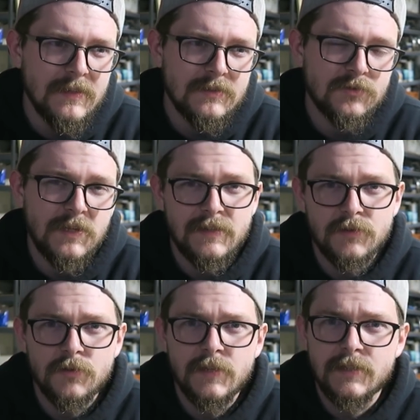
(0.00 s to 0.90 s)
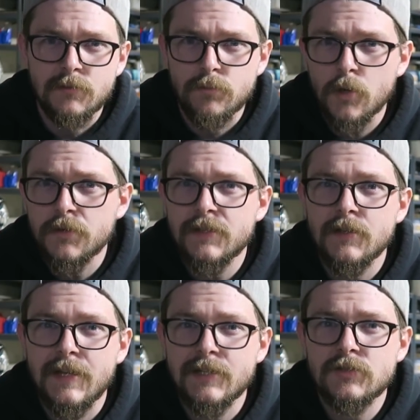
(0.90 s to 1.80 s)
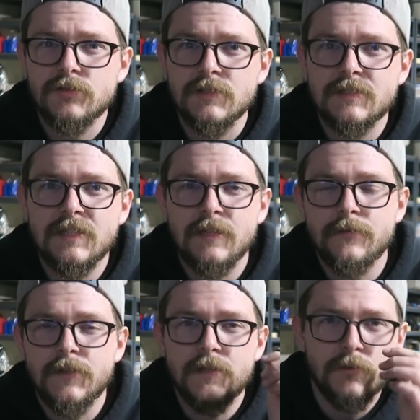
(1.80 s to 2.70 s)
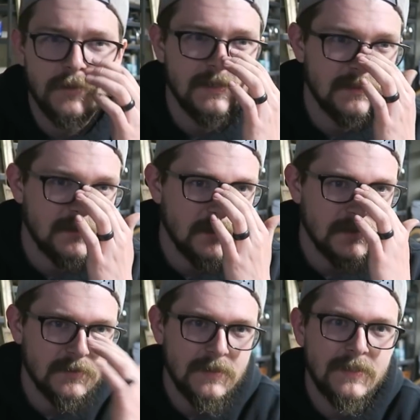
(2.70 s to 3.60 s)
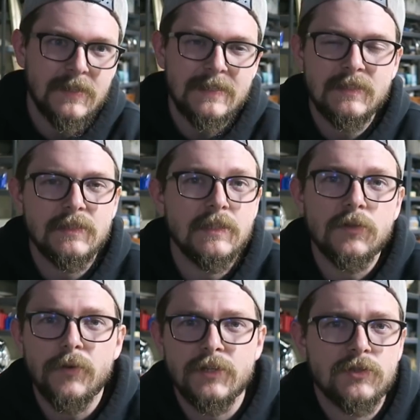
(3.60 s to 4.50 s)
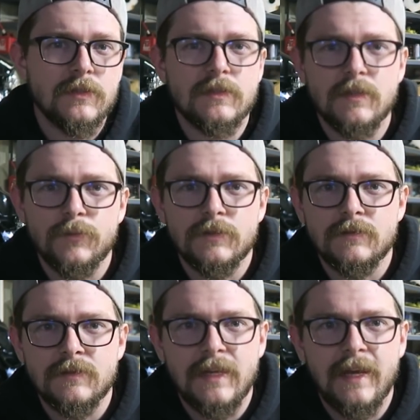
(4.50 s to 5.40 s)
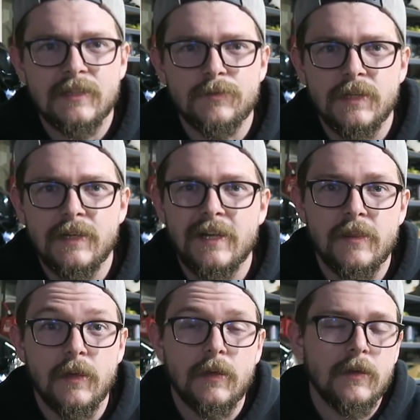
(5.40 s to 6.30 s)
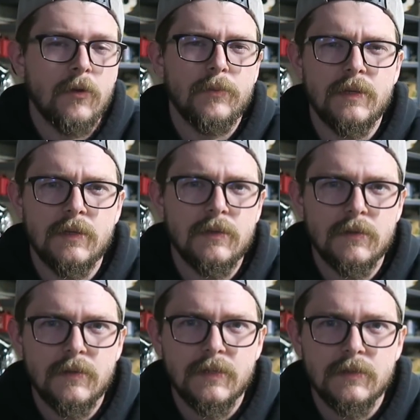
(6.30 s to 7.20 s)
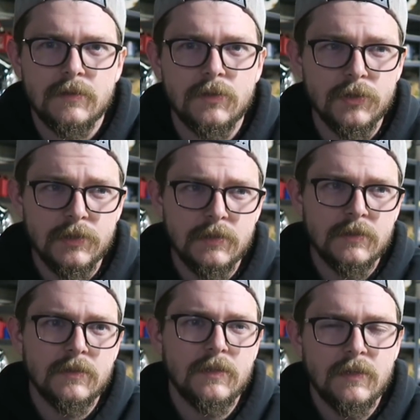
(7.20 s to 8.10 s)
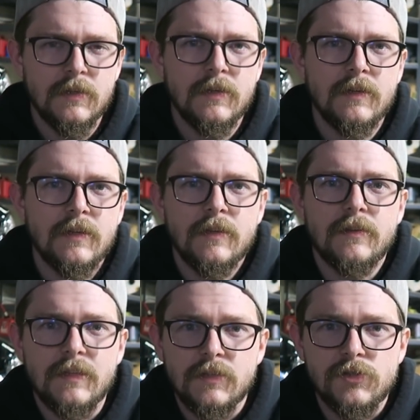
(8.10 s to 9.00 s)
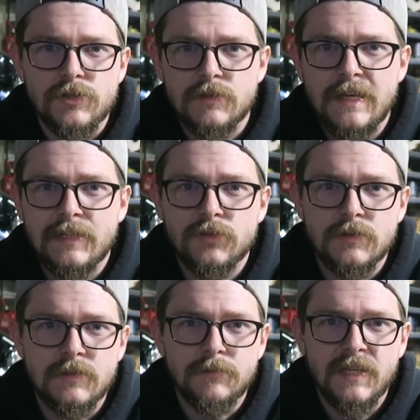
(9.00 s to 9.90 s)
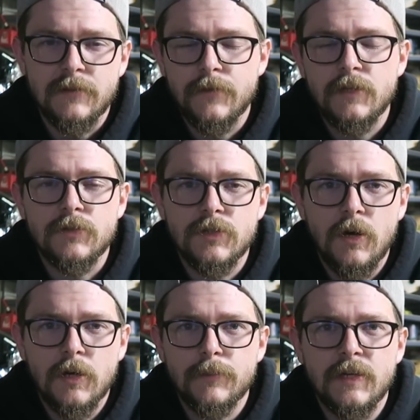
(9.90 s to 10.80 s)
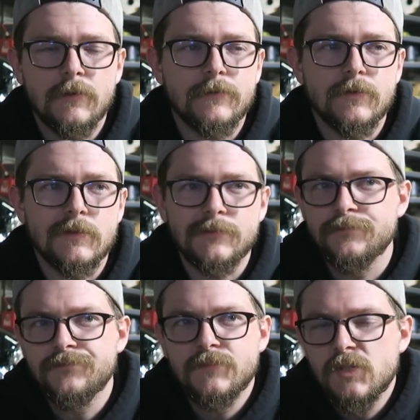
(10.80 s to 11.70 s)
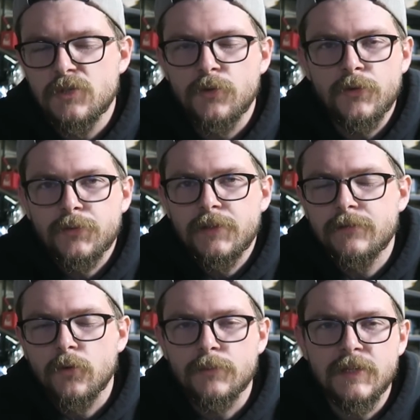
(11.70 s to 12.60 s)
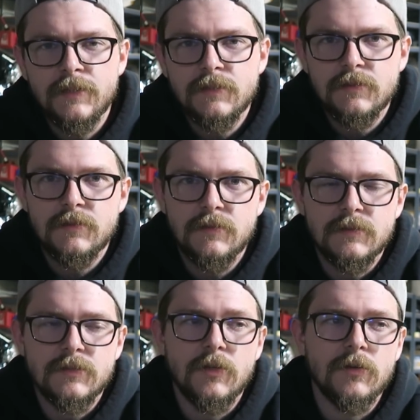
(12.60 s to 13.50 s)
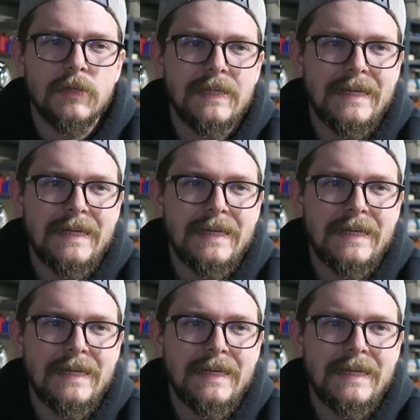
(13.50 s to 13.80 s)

try to do like a roadkill extra style video where it's just like I see a question that someone asked me and I think it'll be like a good thing to just actually make a video and talk about for 2, 3, 4 minutes. So